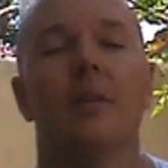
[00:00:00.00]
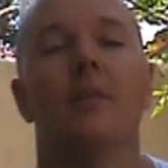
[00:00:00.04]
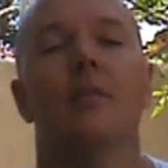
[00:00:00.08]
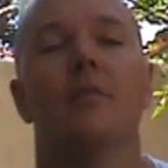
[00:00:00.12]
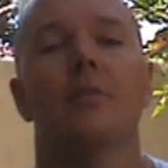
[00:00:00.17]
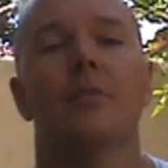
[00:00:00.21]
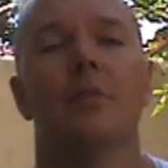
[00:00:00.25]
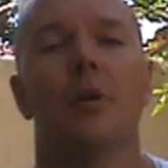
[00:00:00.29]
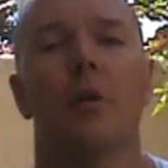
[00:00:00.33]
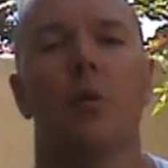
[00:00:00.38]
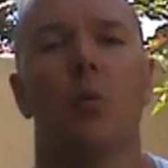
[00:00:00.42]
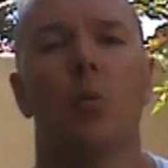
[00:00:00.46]

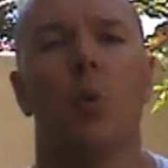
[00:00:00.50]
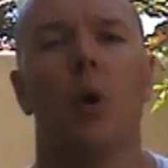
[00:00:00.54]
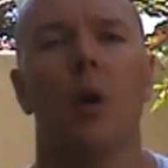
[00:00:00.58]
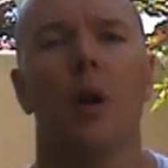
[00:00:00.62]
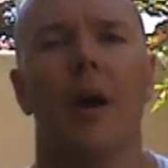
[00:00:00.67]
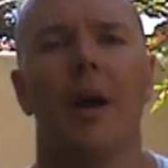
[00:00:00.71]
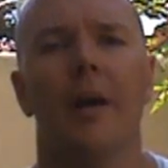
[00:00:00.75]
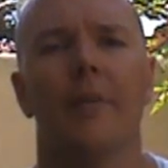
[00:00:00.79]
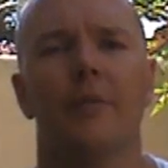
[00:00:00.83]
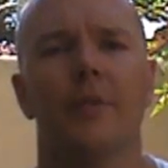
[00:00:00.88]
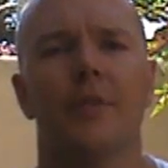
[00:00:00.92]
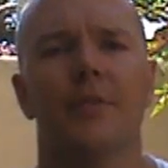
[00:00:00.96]
So what
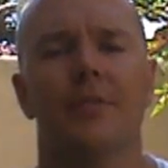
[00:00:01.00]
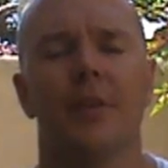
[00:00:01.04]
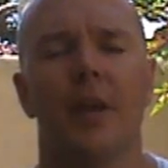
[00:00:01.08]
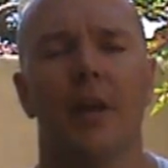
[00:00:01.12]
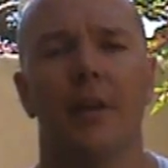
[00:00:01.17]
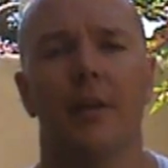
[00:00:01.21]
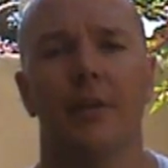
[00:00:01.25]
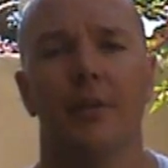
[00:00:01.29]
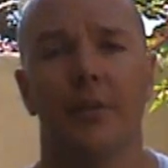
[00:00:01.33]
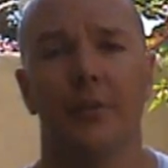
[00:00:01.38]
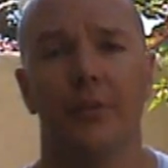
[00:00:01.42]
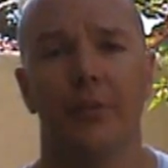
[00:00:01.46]
I've
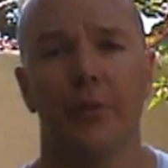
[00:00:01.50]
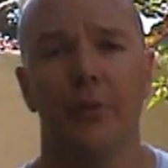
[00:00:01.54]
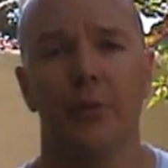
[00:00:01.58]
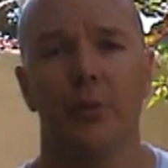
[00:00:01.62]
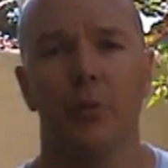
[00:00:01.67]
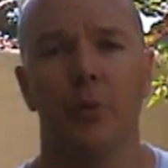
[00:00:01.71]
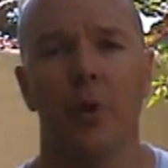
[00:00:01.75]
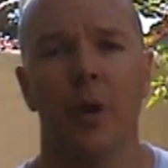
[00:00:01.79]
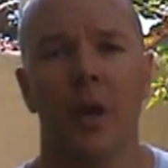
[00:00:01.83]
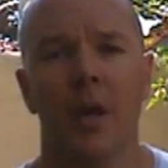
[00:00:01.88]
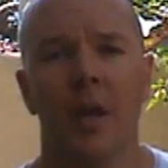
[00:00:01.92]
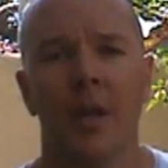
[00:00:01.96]
decided to
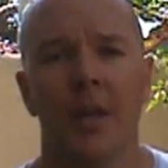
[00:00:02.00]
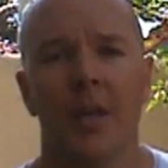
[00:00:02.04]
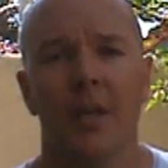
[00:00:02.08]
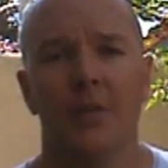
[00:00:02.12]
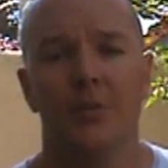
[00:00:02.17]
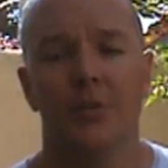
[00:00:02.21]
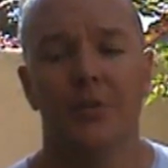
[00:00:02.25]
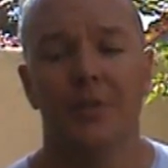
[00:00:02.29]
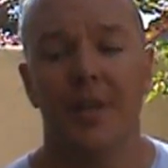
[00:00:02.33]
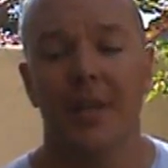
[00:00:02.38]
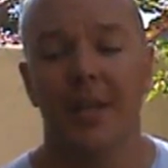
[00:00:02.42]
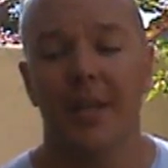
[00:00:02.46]
do
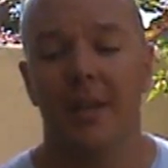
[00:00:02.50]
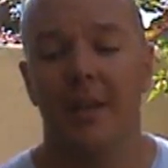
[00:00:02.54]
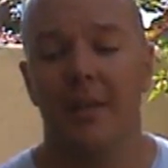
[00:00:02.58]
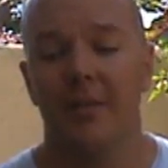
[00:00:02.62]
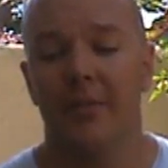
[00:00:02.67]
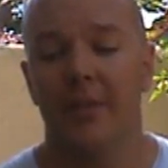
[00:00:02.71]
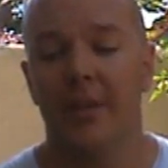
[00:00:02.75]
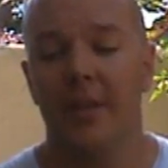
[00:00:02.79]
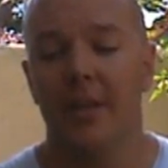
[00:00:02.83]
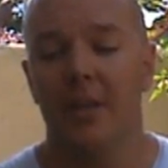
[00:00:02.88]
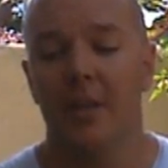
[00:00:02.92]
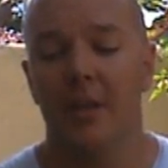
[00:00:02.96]
is you take
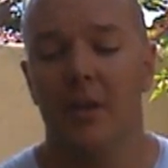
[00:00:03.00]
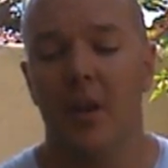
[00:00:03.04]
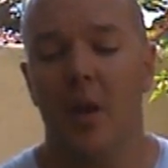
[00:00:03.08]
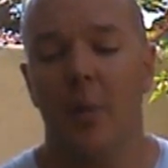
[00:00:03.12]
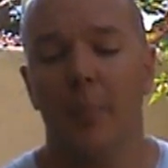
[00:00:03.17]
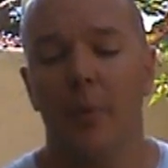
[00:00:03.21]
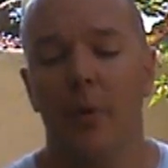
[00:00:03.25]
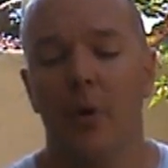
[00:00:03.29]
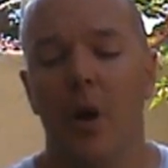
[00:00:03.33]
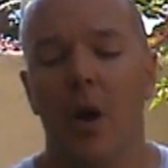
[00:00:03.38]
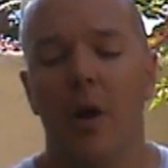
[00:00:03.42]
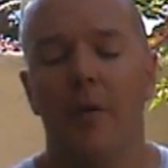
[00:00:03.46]
the
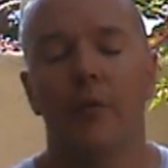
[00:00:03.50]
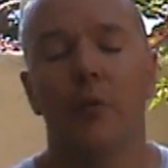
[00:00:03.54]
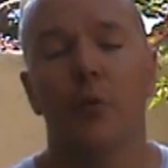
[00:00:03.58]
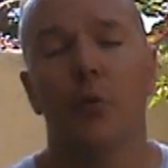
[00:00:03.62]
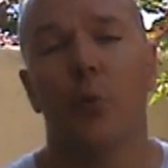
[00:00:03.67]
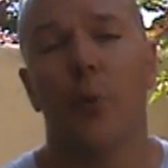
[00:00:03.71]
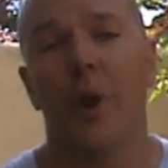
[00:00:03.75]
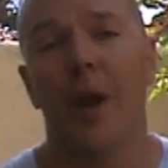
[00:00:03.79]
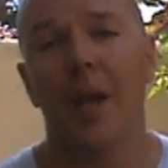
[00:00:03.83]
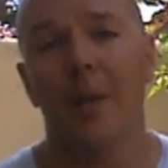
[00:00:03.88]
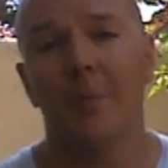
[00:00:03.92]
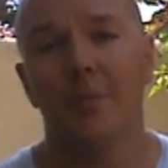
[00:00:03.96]
number of
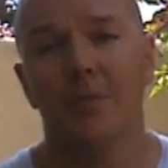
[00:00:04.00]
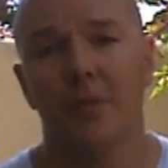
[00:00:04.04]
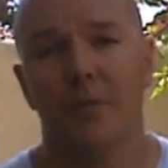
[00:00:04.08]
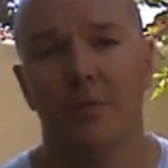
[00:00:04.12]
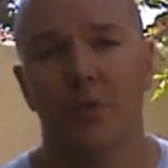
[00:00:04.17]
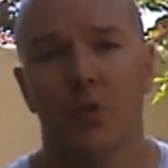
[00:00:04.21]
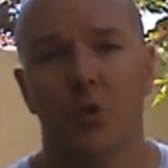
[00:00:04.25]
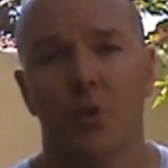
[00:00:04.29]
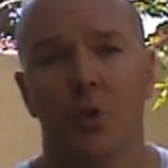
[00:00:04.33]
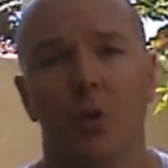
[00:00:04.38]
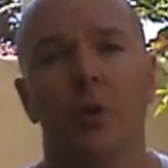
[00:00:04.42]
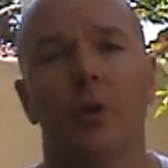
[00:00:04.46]
grams of
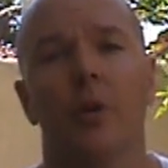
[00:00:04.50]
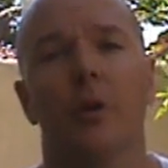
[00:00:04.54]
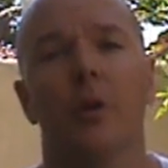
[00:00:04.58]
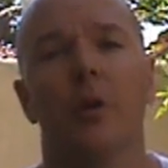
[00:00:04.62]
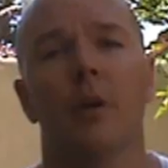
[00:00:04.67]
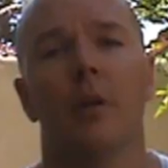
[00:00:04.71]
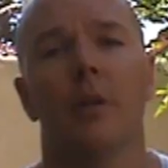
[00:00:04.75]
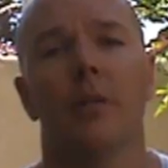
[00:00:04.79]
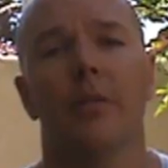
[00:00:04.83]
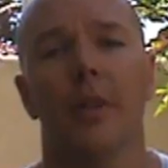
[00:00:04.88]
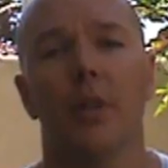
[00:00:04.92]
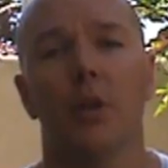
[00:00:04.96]
sugar
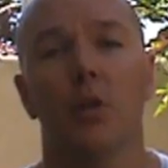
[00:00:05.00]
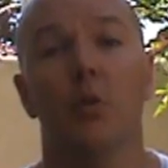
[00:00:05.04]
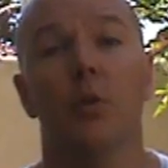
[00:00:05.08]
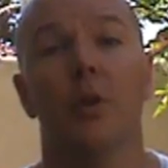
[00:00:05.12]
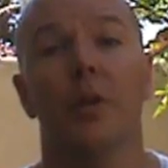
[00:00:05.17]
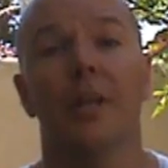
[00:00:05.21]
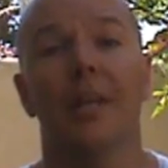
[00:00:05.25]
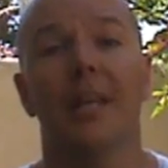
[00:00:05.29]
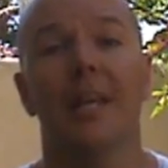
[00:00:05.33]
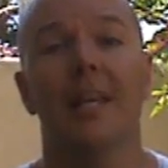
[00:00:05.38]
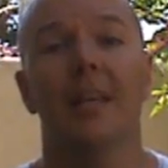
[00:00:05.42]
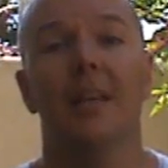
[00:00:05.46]
that you
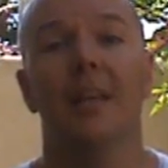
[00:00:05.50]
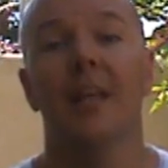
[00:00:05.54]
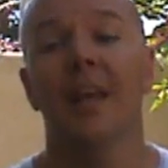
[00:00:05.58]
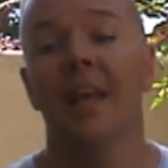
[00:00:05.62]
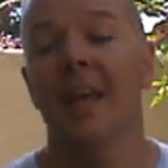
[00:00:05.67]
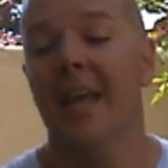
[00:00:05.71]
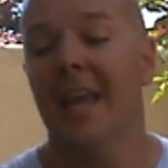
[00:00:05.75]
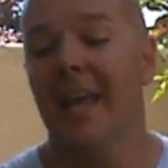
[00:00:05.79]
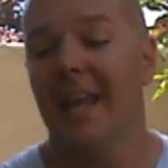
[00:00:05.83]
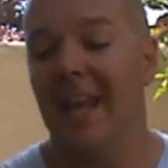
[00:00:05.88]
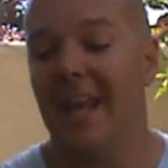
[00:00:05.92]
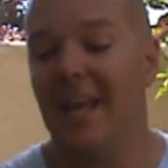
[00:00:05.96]
can eat
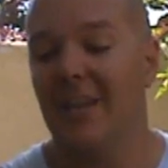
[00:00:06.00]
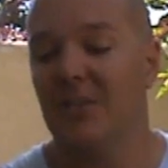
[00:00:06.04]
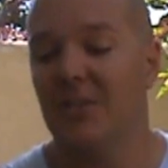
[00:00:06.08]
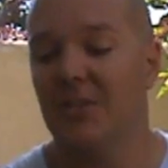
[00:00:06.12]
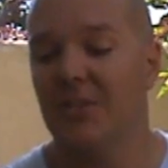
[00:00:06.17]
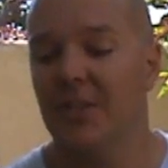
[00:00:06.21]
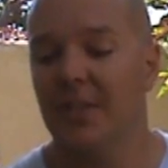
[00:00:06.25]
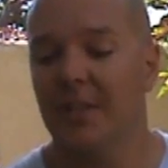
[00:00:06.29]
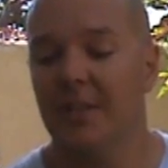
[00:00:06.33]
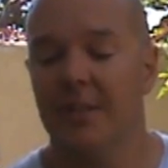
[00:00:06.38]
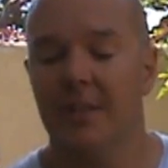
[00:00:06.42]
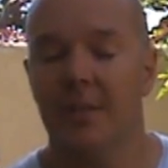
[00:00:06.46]
in a
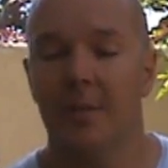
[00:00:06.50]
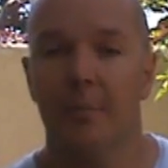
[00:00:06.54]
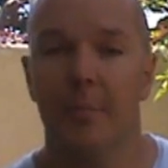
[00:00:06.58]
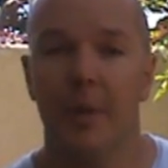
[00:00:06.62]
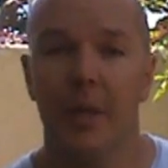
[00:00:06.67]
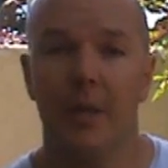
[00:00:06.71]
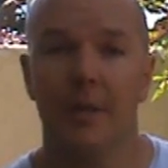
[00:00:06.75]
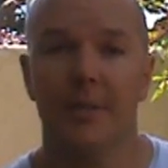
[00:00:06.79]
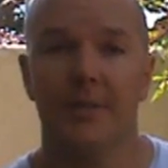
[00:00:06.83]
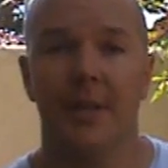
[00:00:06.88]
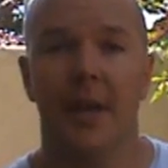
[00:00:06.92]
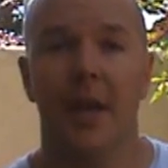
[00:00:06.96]

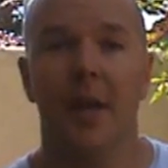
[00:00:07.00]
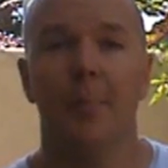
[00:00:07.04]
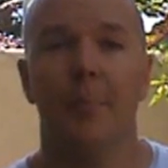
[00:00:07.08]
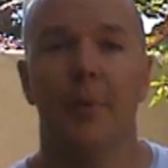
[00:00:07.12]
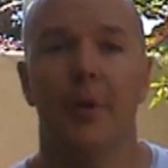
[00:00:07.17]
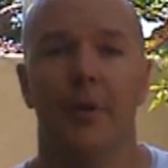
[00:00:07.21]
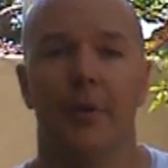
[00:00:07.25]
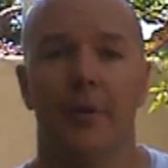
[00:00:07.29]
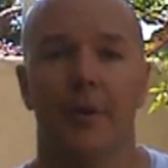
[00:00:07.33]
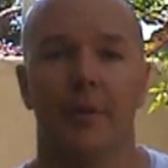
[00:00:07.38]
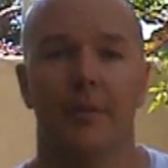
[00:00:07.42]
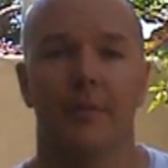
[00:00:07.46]
60-minute time
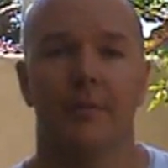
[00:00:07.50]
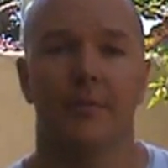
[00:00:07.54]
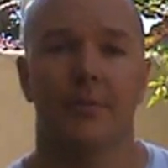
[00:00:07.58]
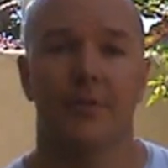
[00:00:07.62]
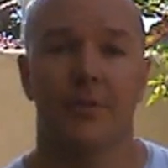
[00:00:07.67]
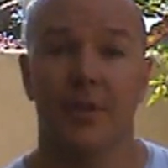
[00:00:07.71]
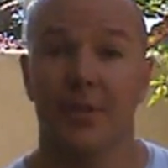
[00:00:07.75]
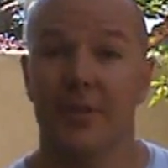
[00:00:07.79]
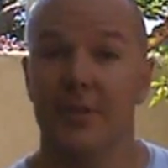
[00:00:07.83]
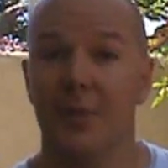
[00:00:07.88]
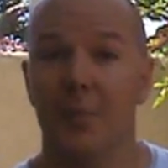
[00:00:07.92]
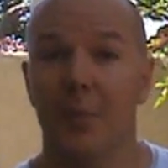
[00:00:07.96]
period.
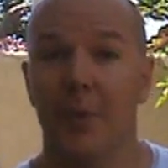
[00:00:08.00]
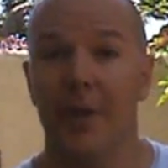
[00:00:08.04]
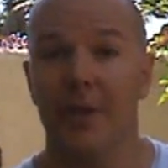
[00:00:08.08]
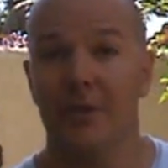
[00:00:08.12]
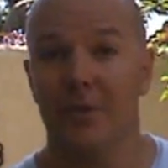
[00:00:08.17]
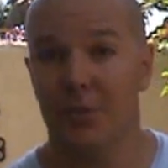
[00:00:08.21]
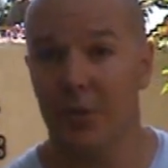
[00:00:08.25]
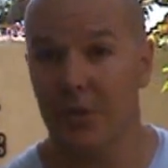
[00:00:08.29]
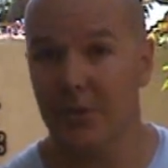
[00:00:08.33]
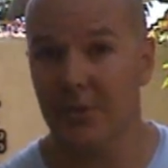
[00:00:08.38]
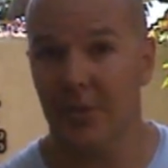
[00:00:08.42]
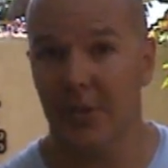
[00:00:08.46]
60
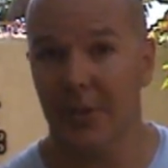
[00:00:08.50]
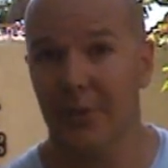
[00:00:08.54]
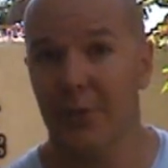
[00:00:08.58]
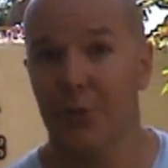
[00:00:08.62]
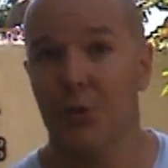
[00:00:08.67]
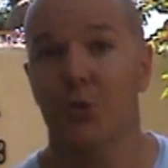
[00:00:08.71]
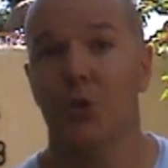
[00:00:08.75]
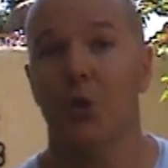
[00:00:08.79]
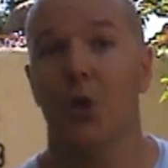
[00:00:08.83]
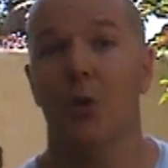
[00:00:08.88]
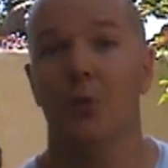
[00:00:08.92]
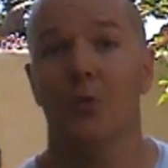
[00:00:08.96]
minutes, just like the
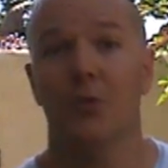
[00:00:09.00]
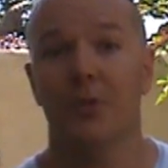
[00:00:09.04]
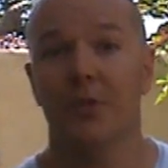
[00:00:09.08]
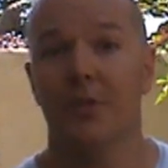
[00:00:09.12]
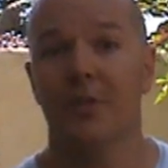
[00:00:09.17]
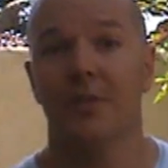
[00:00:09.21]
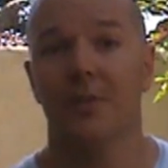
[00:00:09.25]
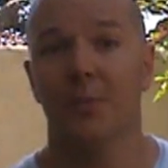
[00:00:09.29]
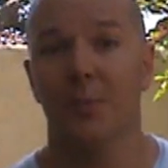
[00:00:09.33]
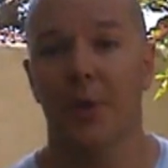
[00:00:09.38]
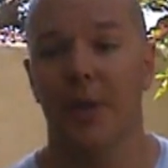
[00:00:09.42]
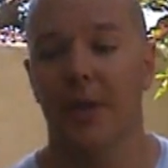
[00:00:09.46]
show,
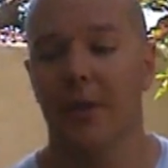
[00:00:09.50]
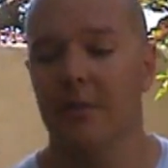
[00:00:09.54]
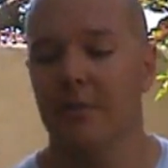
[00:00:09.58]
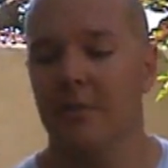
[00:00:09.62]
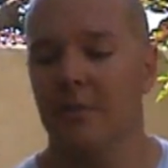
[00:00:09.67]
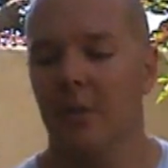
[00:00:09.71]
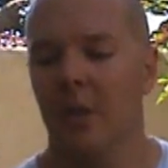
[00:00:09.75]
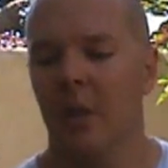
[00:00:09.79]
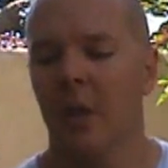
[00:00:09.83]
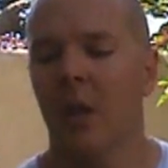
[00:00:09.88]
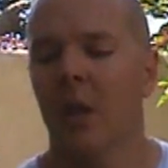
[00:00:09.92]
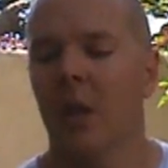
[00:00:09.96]
60 minutes.